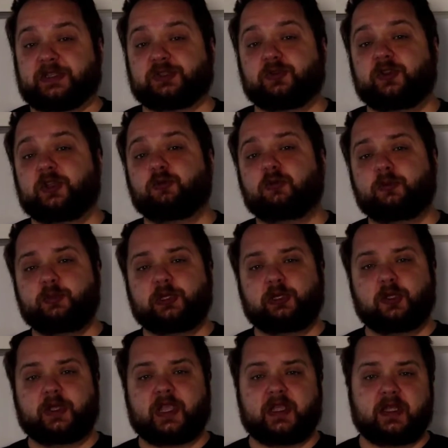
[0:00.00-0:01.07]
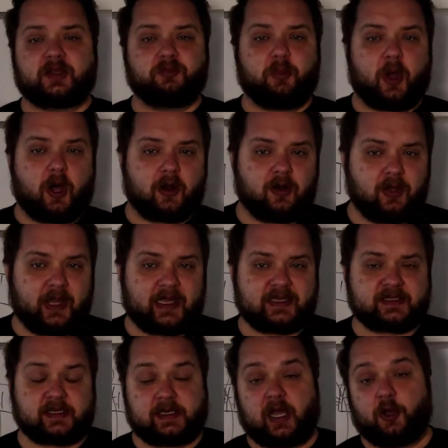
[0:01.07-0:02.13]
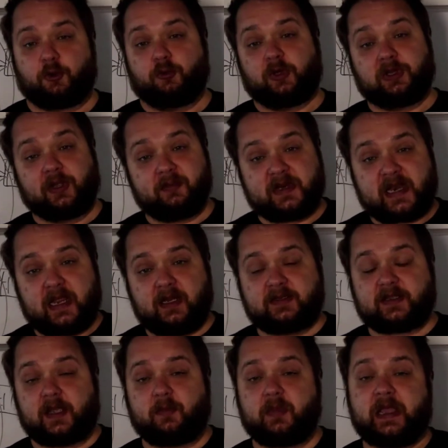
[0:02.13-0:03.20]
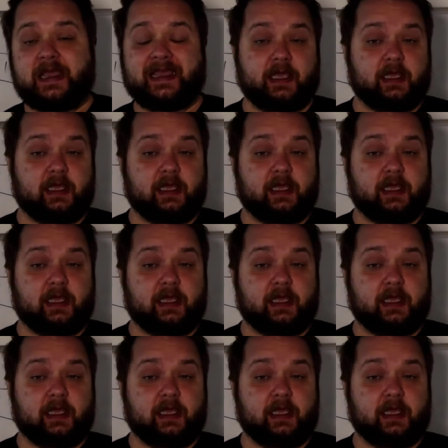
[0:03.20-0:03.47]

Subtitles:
So they will be looking at bottlenecks and how to eliminate them.